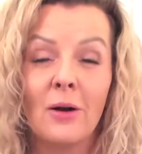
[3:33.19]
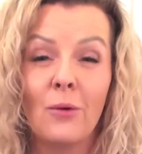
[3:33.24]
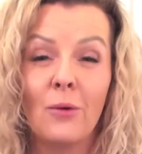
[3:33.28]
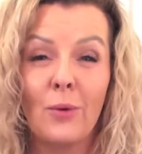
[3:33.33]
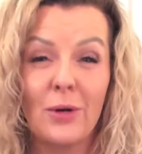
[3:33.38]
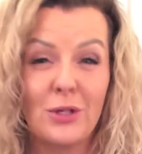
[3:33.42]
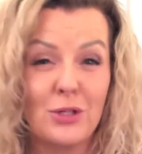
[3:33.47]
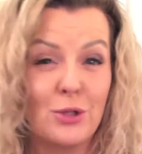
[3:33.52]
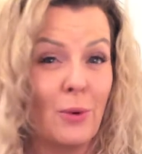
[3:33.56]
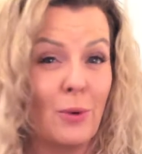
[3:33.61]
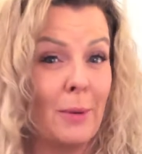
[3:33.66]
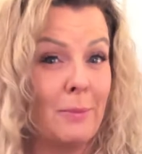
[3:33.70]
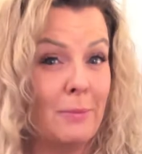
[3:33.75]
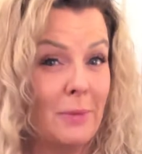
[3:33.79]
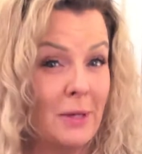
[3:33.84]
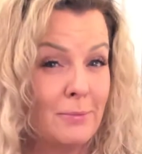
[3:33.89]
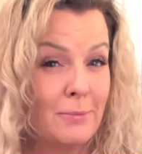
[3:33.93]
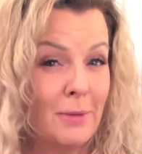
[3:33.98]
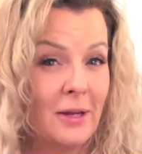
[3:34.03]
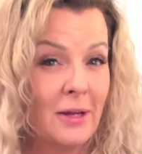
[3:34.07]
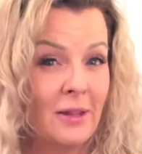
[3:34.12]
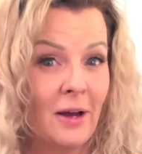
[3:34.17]
What do I
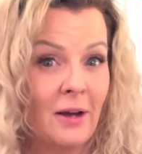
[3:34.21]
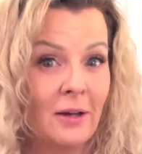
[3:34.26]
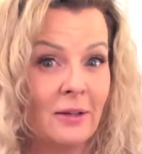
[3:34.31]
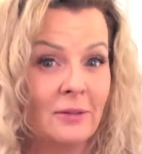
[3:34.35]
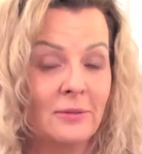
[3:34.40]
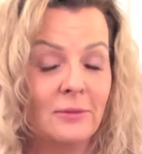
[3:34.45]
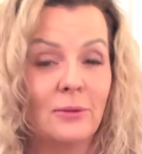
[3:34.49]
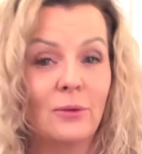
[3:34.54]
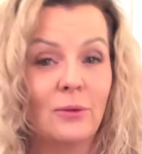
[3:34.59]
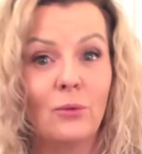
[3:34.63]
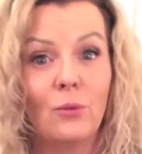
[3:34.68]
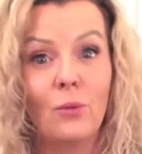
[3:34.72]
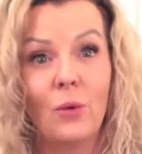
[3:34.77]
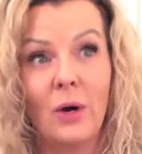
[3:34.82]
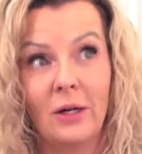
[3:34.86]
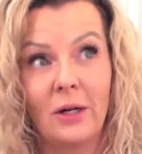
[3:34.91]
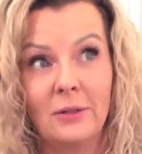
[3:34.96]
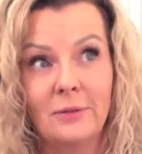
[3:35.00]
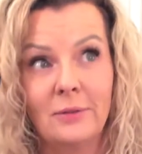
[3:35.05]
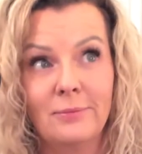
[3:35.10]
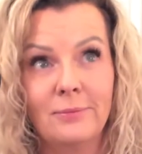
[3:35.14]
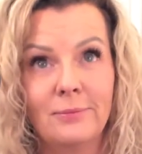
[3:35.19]
mean by that?
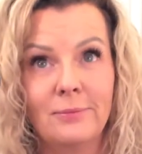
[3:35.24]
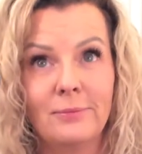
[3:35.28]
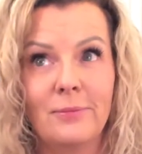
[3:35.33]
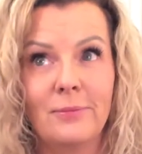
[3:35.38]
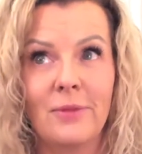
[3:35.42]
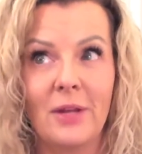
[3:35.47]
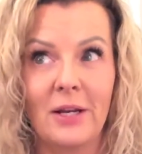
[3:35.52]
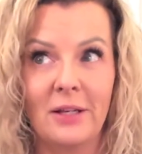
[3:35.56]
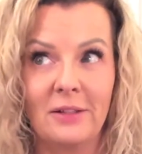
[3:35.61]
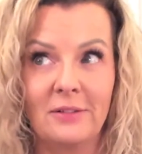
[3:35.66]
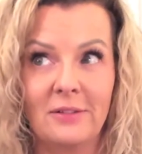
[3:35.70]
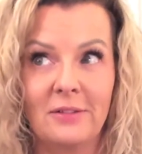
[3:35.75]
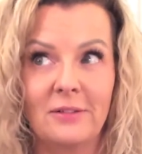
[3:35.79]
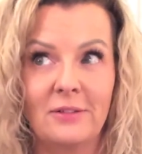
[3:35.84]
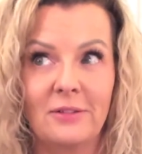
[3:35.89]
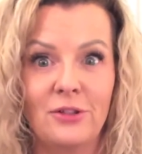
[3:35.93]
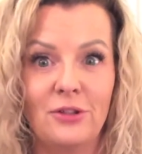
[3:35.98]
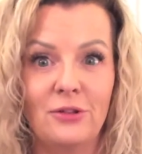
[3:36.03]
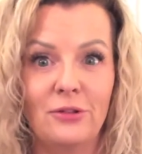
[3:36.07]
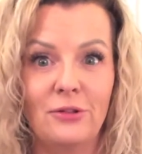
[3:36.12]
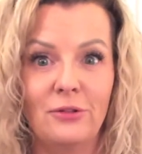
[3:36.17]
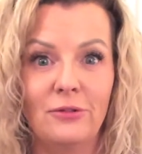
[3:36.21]
Well, thanks
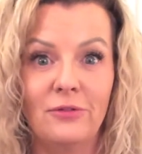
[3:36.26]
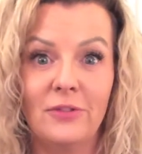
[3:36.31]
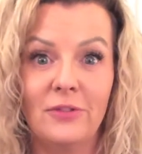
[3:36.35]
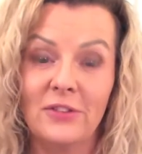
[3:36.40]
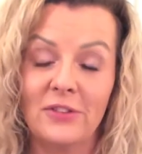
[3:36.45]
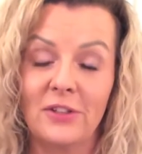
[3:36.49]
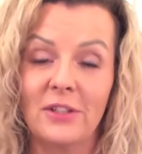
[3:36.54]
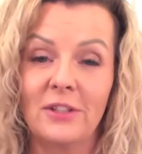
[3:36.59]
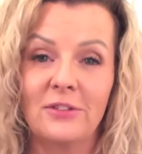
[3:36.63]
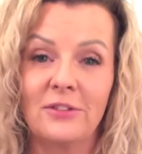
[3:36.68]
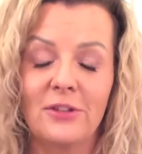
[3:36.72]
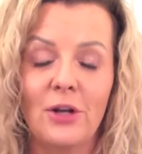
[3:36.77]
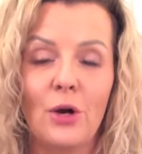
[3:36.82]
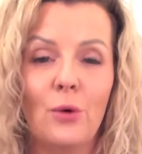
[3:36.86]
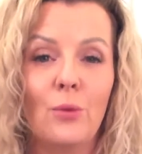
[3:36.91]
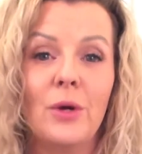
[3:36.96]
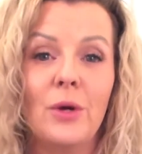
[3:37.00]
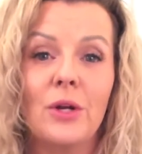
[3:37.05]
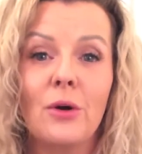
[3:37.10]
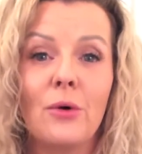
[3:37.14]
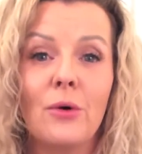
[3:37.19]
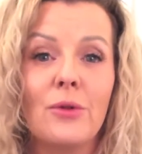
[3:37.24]
to physics,
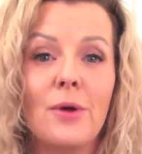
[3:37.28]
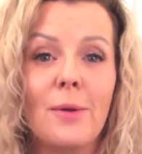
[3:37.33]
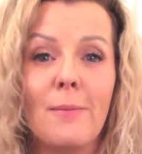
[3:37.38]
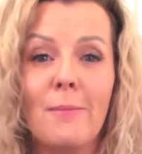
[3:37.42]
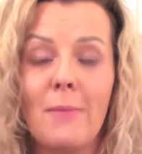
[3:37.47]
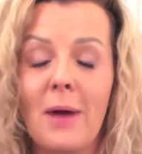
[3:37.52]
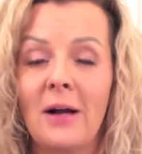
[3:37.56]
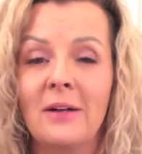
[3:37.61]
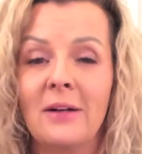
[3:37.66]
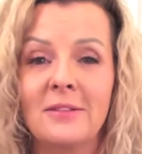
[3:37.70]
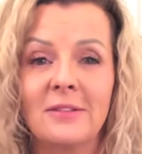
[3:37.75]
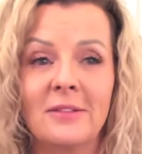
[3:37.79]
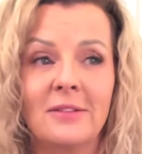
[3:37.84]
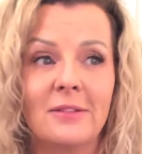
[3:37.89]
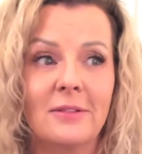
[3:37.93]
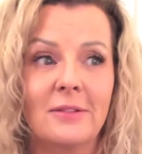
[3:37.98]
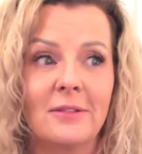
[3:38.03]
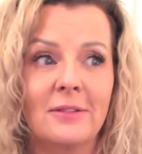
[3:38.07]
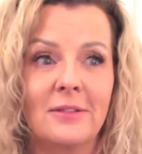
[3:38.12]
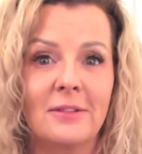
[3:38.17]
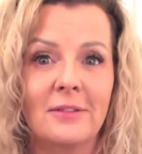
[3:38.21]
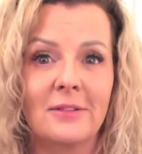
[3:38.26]
we know that mass
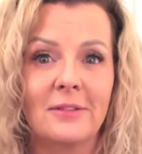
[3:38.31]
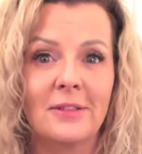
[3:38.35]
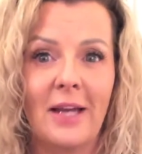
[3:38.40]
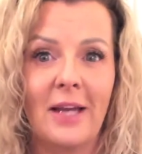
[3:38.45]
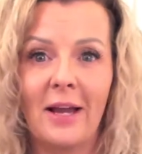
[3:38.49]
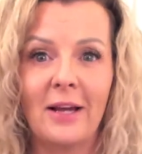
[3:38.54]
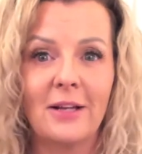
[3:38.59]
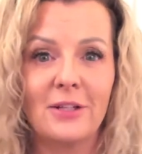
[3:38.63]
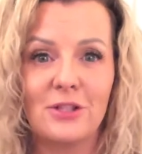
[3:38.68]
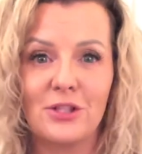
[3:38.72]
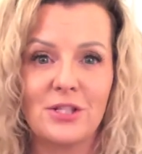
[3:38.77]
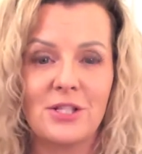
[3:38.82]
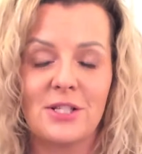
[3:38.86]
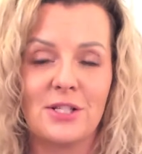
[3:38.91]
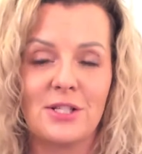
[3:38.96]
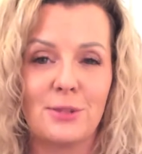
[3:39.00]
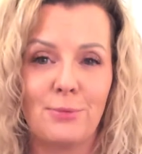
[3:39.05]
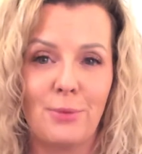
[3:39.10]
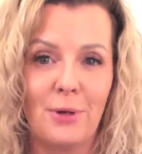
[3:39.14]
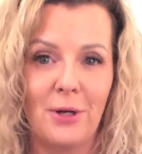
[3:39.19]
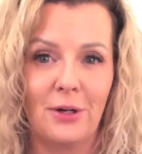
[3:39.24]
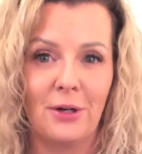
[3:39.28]
can't just
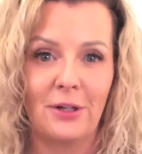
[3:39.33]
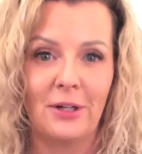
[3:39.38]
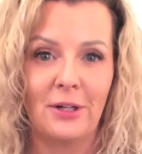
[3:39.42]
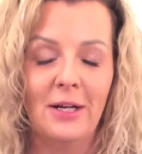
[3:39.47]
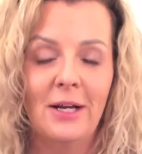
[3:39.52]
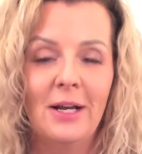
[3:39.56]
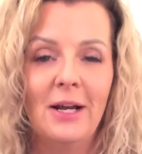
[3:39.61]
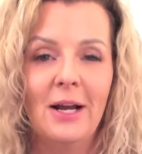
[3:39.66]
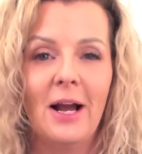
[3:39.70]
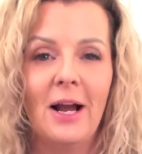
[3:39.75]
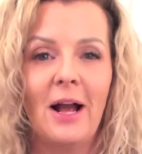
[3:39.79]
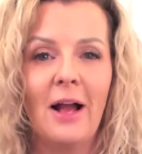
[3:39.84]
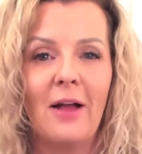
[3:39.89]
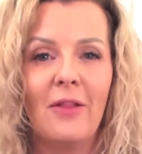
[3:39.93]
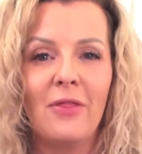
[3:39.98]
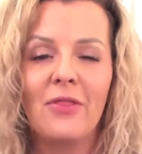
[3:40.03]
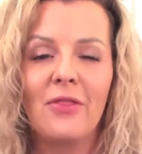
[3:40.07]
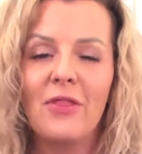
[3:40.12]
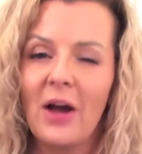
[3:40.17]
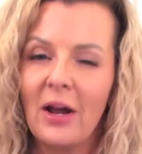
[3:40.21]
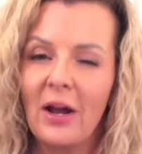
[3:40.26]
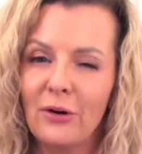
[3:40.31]
disappear,
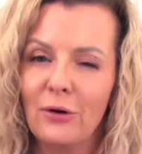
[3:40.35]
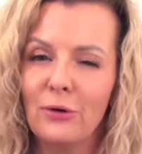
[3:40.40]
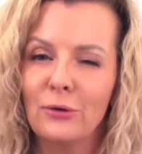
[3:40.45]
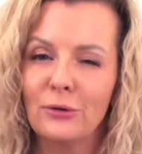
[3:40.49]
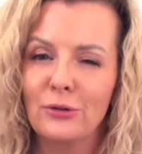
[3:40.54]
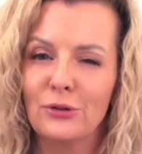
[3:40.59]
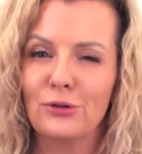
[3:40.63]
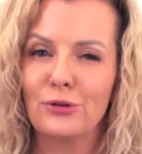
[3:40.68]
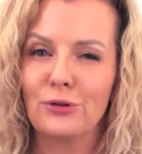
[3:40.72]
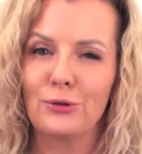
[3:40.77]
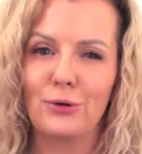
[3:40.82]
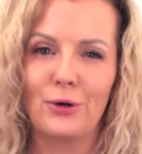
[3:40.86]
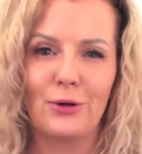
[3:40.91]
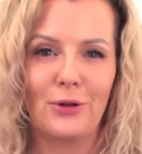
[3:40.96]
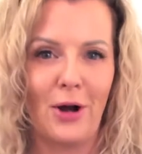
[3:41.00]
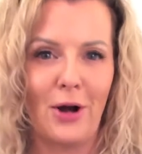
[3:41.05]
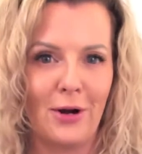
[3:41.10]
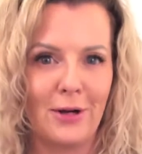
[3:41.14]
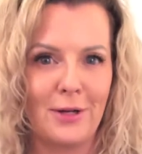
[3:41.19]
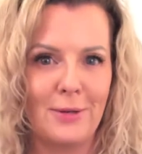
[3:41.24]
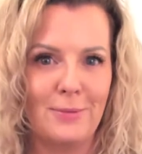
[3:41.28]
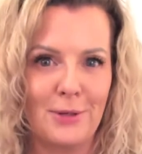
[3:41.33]
and that holds true on the
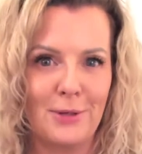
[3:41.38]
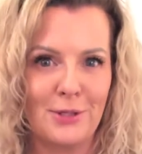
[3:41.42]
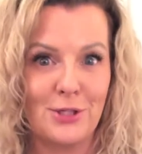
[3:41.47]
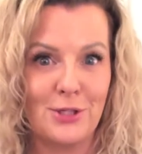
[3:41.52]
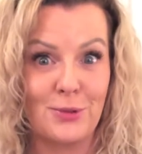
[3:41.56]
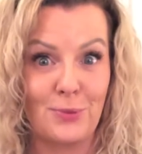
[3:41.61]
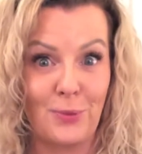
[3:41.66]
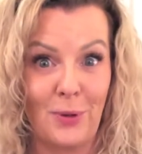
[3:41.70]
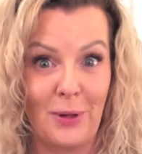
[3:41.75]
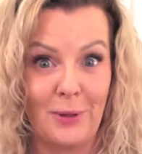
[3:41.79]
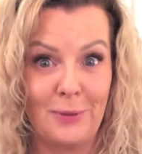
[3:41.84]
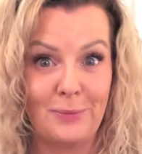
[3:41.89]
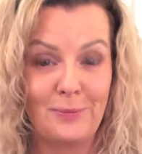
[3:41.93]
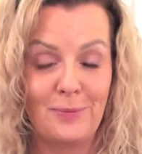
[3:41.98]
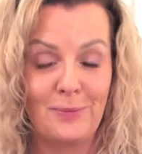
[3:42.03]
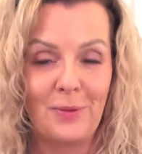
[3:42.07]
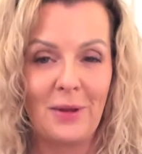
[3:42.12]
hockey pitch as well.